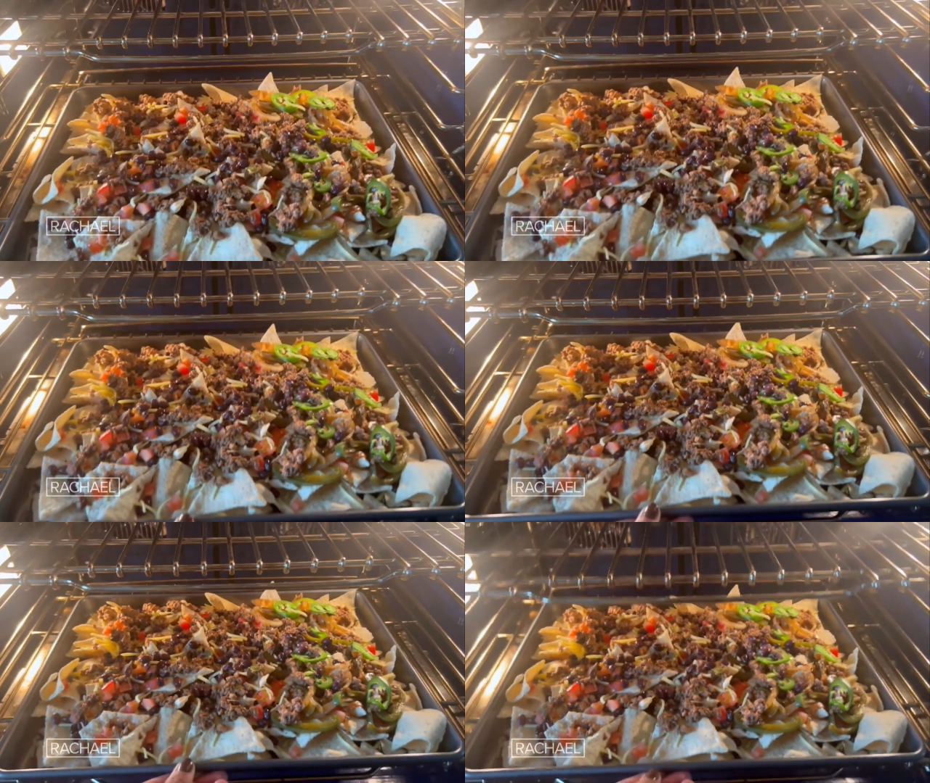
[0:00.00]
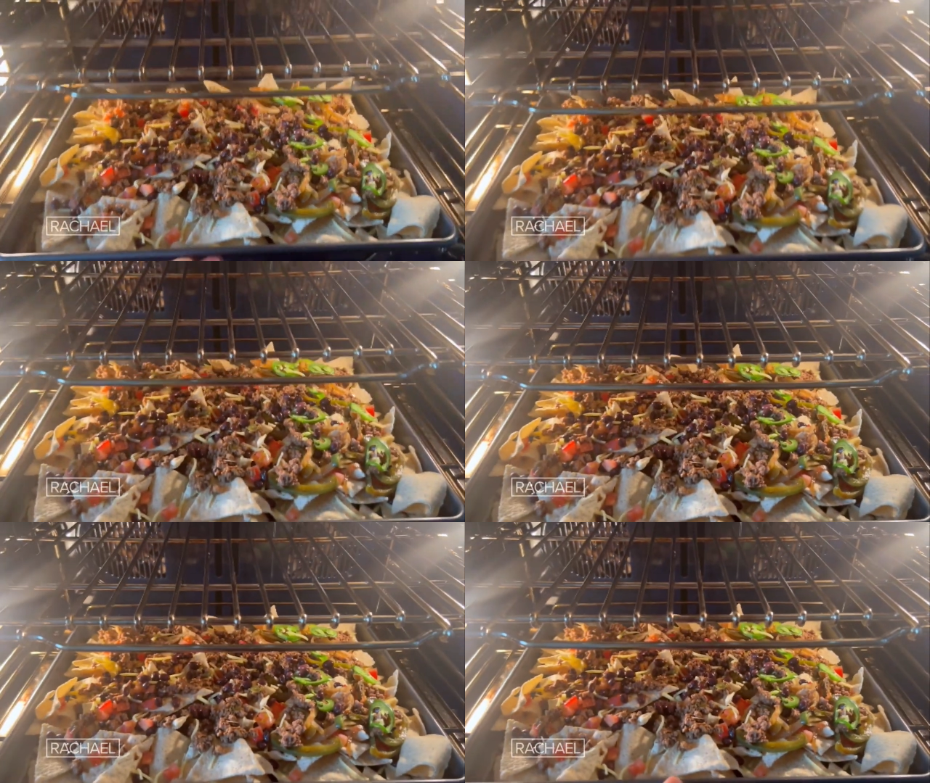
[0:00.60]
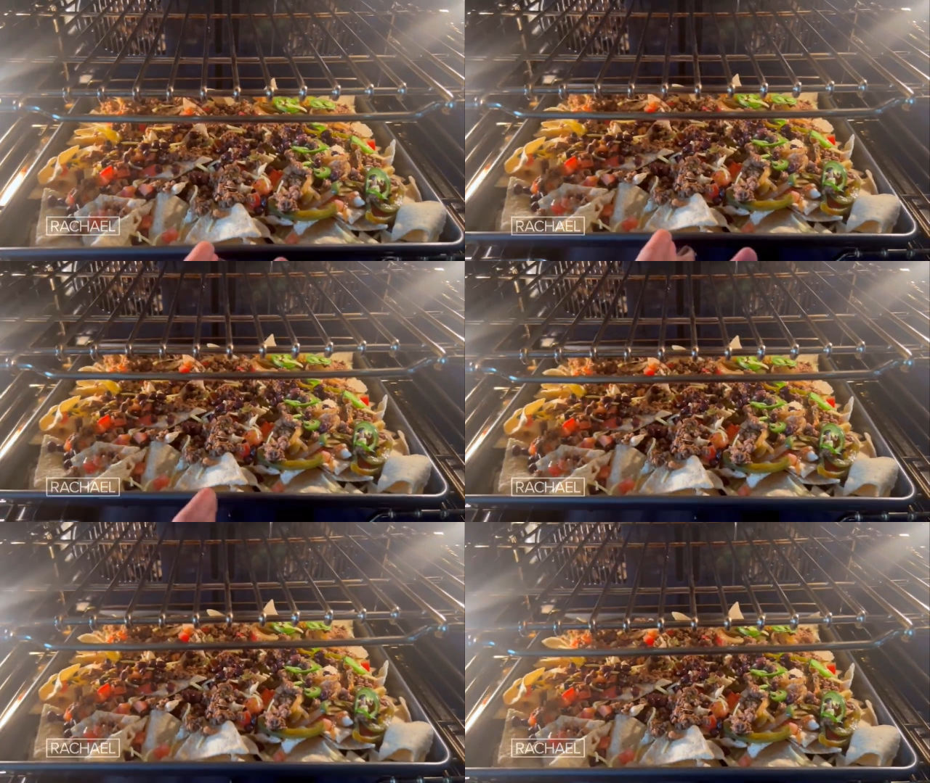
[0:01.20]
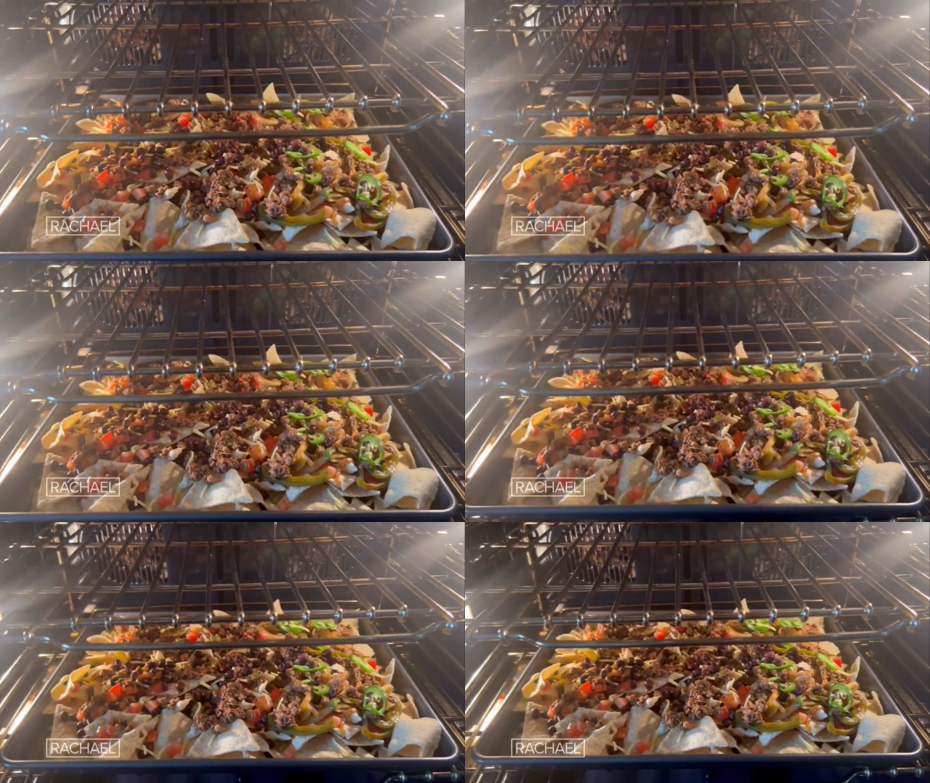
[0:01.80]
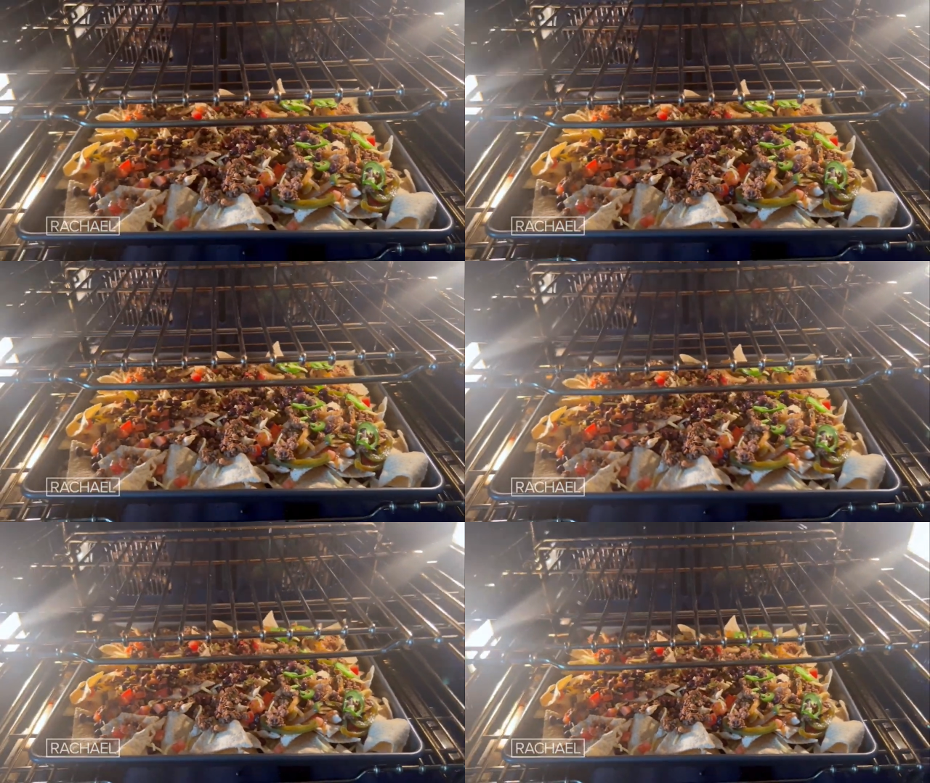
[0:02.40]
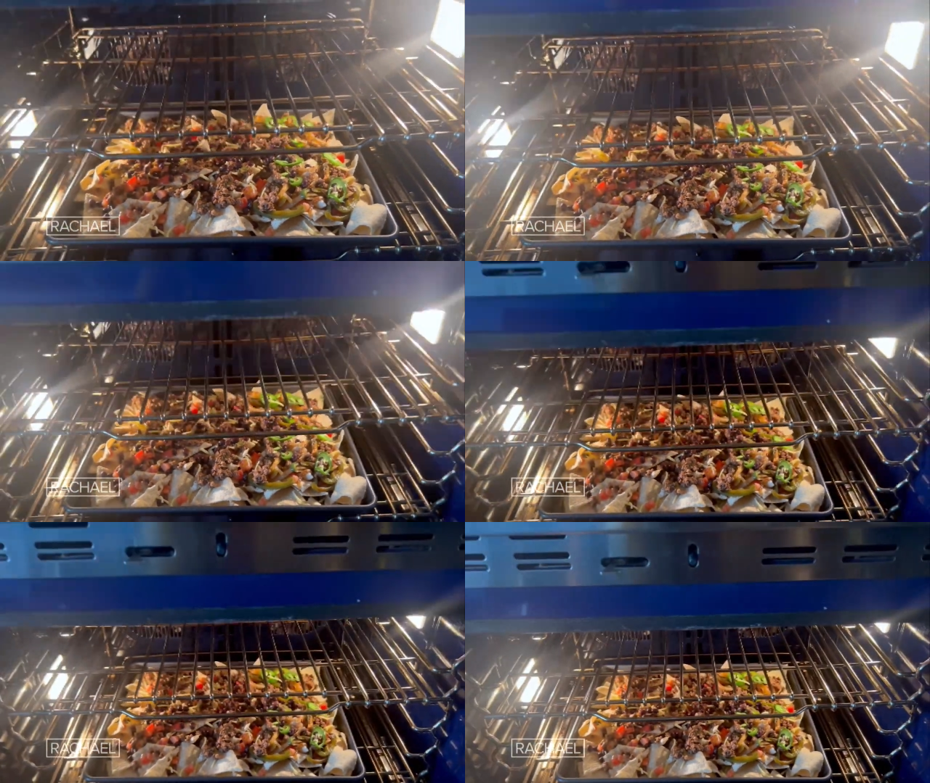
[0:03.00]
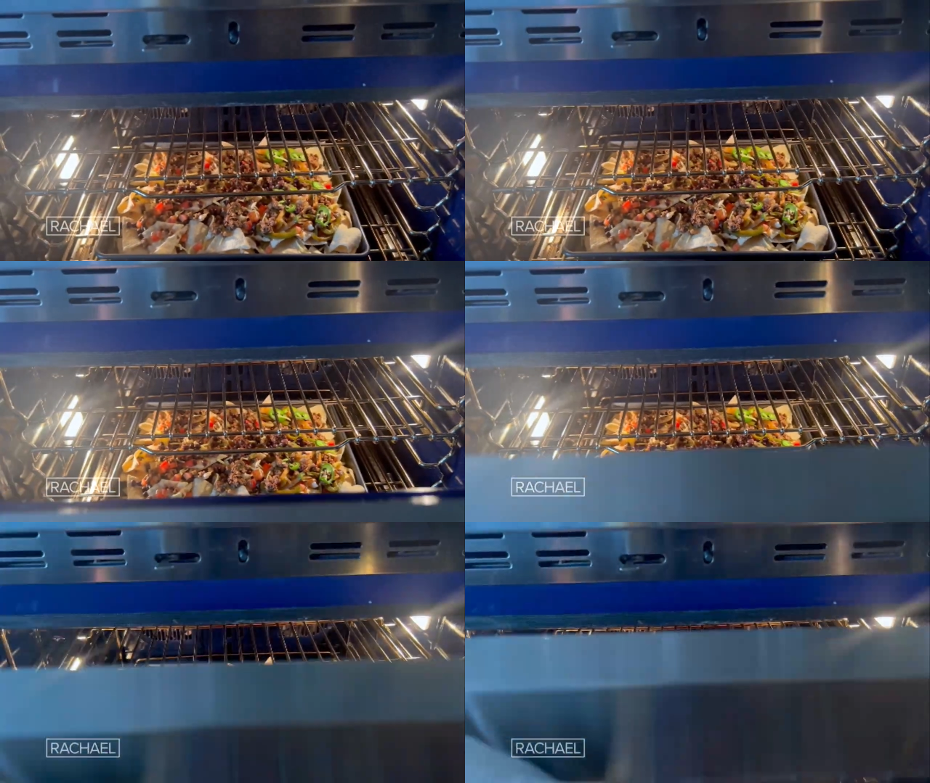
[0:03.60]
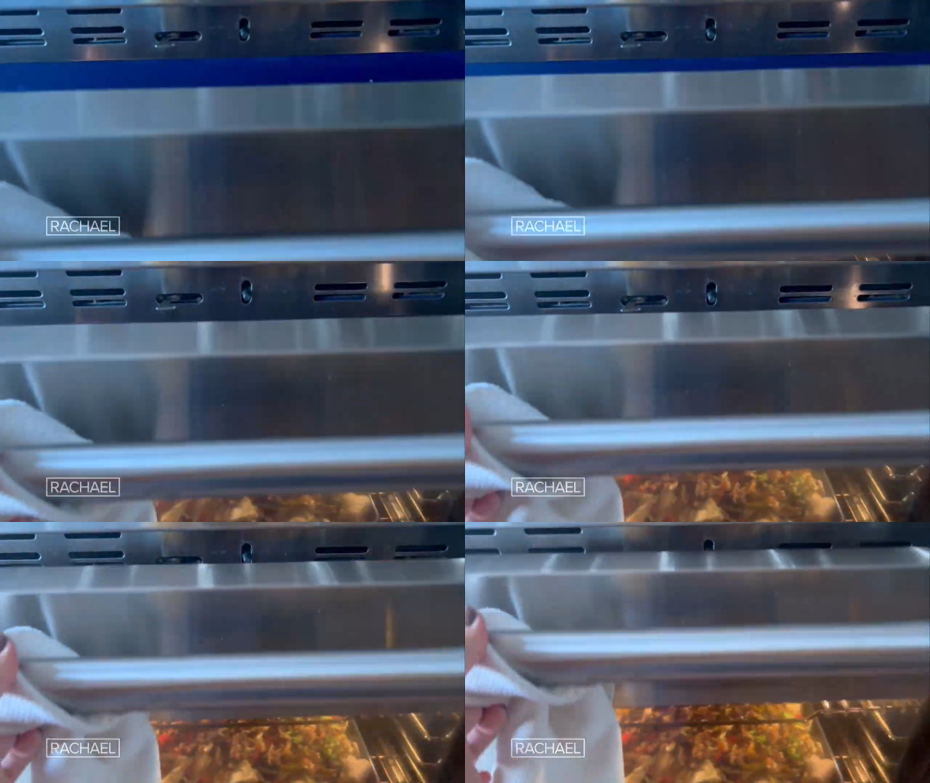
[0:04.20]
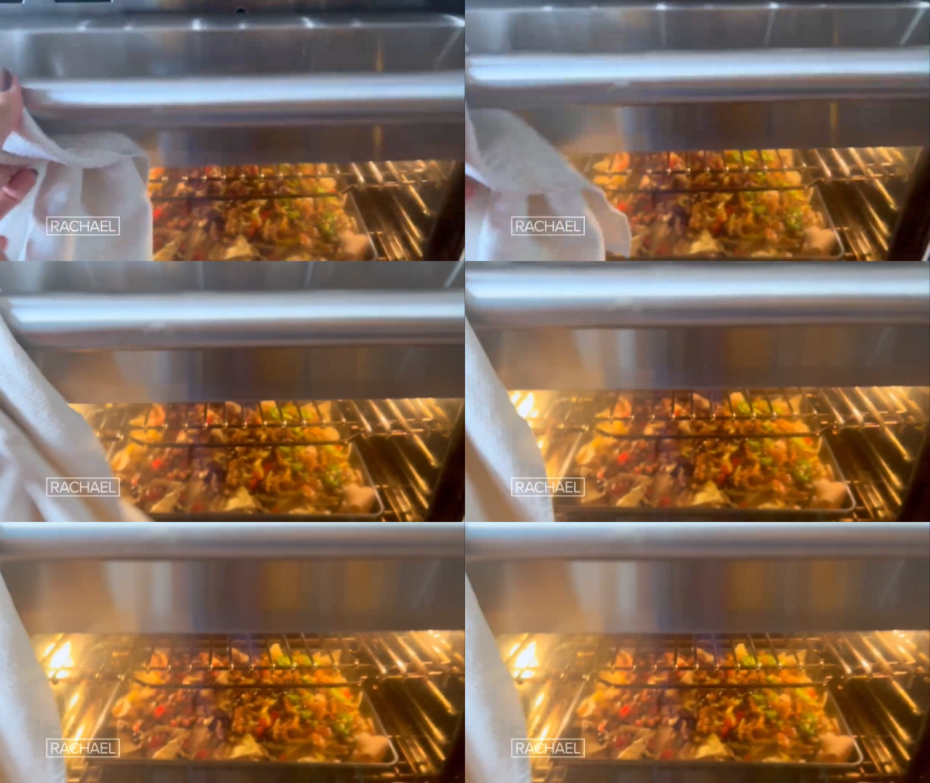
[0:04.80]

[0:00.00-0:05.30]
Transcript: Nobody's mouth can be seen.